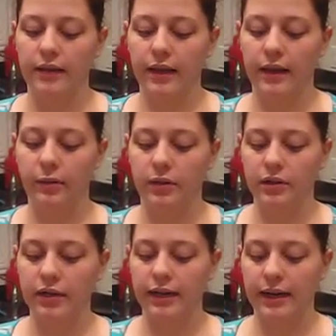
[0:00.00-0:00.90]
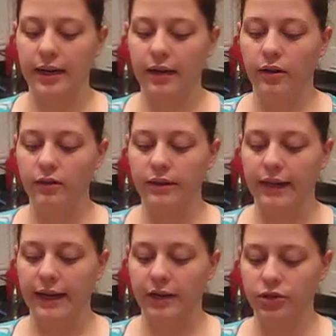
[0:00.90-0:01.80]
it will clean out the
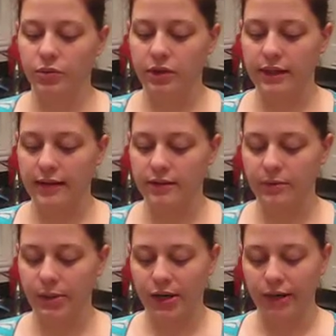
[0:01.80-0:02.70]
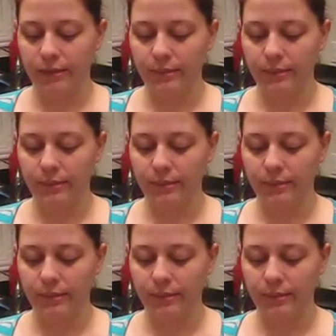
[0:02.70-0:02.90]
actual nozzle part.